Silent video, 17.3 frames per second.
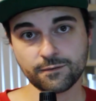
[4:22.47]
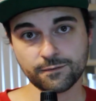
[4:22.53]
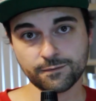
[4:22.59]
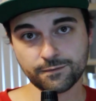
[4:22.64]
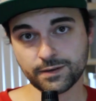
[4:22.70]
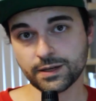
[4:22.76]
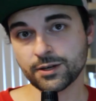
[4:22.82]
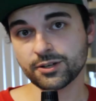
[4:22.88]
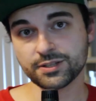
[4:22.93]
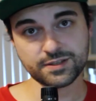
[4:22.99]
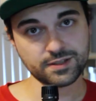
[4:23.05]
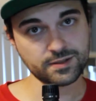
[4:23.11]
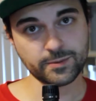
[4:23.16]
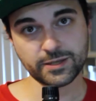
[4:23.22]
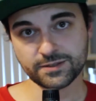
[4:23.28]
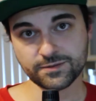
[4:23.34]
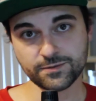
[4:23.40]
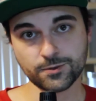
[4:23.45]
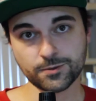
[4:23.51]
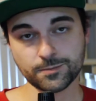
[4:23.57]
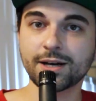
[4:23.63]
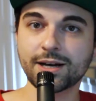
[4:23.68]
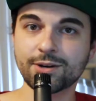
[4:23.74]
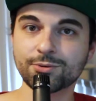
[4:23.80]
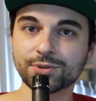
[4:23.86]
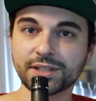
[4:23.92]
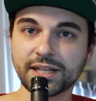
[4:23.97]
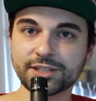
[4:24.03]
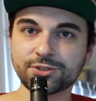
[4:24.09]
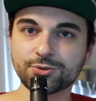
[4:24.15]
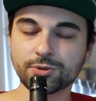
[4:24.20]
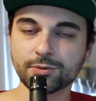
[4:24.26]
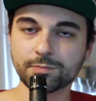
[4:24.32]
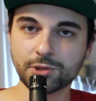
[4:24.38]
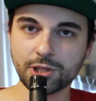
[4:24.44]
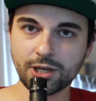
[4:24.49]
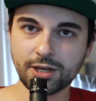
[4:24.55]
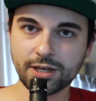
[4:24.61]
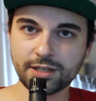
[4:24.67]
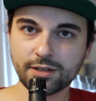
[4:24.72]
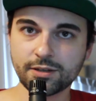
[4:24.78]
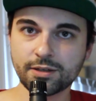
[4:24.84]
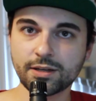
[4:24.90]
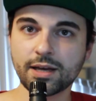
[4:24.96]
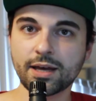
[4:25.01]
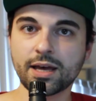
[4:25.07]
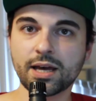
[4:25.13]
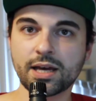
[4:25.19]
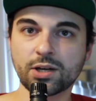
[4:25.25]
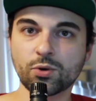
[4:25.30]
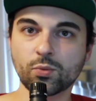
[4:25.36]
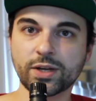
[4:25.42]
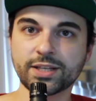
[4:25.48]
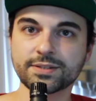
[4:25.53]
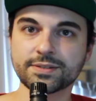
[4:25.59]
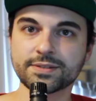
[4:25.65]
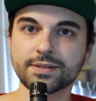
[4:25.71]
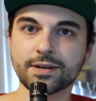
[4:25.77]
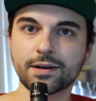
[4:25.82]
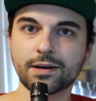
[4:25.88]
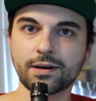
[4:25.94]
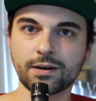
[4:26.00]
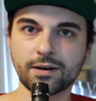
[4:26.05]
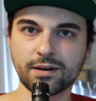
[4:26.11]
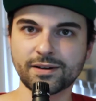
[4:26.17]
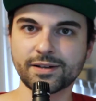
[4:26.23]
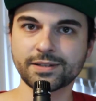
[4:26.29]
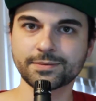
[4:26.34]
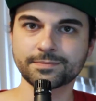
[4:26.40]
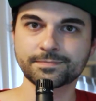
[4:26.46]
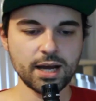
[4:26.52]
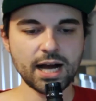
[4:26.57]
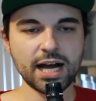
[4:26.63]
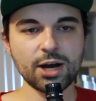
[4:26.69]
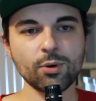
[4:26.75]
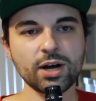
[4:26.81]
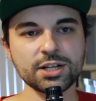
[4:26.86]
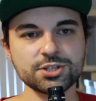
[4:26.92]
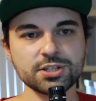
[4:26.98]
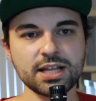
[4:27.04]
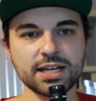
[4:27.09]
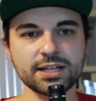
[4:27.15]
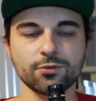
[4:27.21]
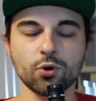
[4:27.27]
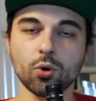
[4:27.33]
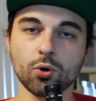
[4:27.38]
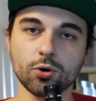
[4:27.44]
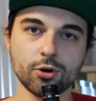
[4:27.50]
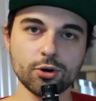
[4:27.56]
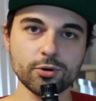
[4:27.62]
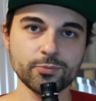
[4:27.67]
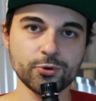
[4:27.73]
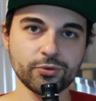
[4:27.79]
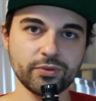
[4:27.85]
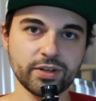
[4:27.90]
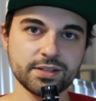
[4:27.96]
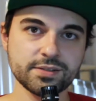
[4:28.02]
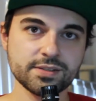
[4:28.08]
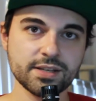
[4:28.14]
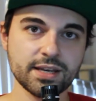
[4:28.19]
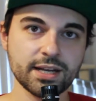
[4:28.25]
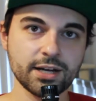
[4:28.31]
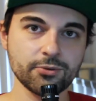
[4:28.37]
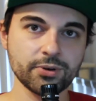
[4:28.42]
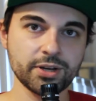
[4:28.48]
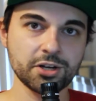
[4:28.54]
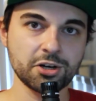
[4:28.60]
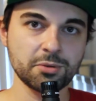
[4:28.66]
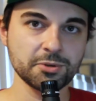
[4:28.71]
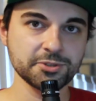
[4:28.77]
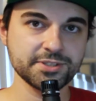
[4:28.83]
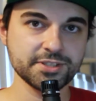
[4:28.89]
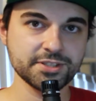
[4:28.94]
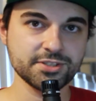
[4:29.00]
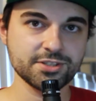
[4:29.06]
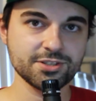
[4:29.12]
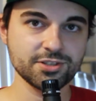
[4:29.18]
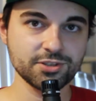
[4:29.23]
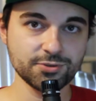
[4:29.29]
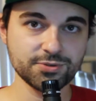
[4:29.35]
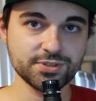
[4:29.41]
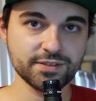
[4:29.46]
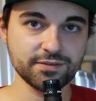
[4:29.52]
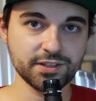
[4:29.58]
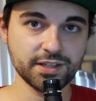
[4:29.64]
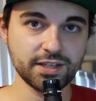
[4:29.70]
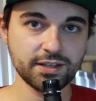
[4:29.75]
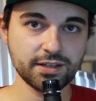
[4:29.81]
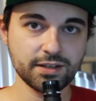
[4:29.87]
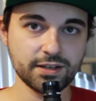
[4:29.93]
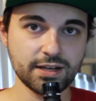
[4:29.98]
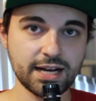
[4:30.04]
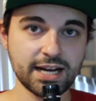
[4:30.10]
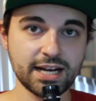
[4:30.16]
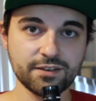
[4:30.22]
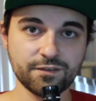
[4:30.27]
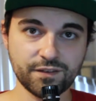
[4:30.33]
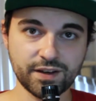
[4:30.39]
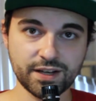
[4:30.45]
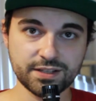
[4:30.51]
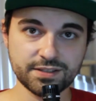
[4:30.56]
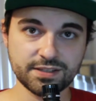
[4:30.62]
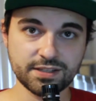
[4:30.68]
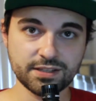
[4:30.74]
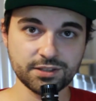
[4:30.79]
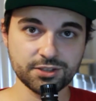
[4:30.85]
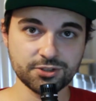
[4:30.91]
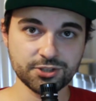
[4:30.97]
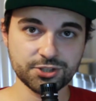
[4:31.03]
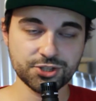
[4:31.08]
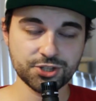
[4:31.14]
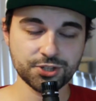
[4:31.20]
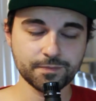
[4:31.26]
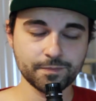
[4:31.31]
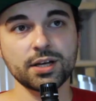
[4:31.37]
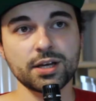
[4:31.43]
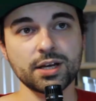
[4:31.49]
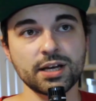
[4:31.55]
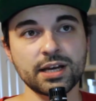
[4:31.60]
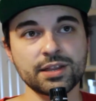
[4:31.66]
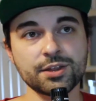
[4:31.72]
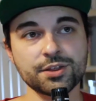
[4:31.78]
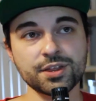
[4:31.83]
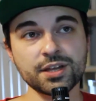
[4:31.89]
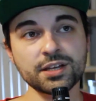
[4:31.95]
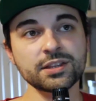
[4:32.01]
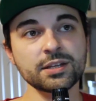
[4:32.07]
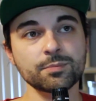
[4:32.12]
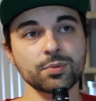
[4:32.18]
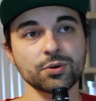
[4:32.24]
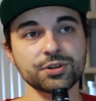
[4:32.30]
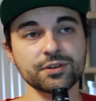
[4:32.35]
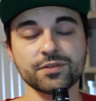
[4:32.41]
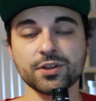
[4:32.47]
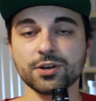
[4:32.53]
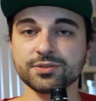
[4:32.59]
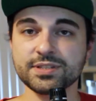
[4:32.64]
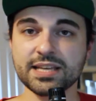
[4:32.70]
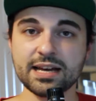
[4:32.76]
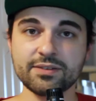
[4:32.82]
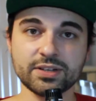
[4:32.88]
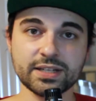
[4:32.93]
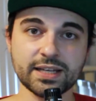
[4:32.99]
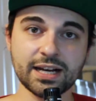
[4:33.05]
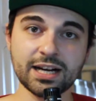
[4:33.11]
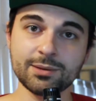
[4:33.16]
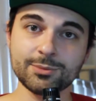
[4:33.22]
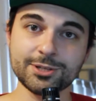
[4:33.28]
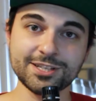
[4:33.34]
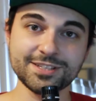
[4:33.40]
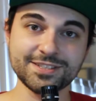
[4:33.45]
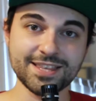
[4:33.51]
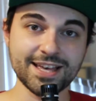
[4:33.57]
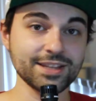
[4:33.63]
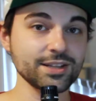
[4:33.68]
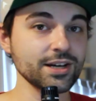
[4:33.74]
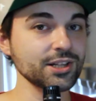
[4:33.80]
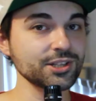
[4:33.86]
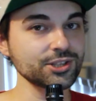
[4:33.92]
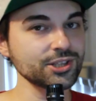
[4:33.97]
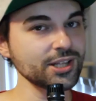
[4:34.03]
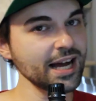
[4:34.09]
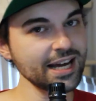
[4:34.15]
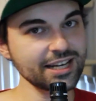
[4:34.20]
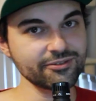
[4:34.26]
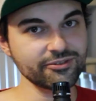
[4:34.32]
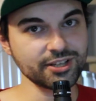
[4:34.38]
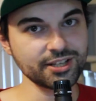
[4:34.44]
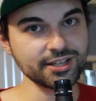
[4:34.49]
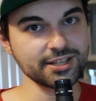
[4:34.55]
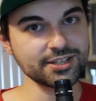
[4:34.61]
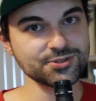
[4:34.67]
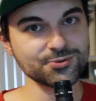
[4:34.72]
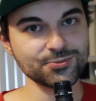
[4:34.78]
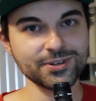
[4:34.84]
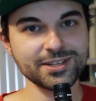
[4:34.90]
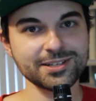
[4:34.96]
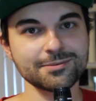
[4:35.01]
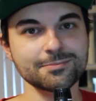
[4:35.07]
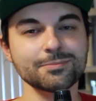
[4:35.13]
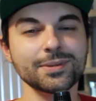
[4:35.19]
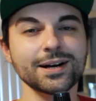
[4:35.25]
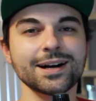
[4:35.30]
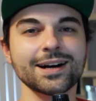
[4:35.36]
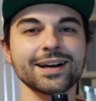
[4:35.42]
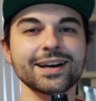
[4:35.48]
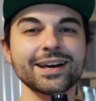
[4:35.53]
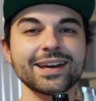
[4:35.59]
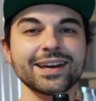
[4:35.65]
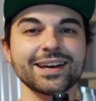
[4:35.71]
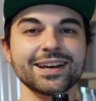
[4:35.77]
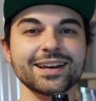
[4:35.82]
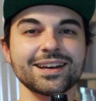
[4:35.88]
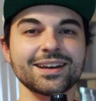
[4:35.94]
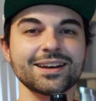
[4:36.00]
very suspenseful. I would like to applaud Egwene's arc. I watch a lot of horror movies, and I read almost exclusively high fantasy literature. And the thing that both of those have in common is that a lot of it is written by